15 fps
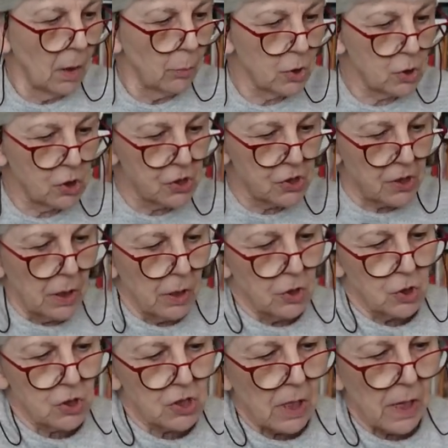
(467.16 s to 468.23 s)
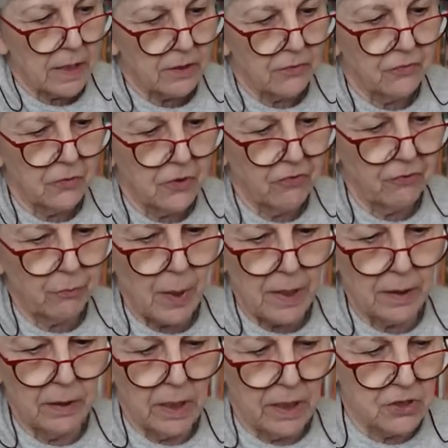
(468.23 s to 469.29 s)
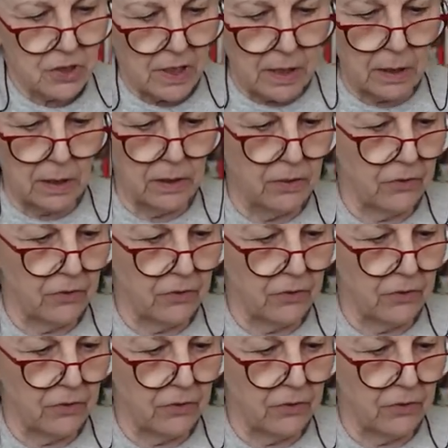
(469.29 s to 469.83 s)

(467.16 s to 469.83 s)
which is uh, just like the first one, exactly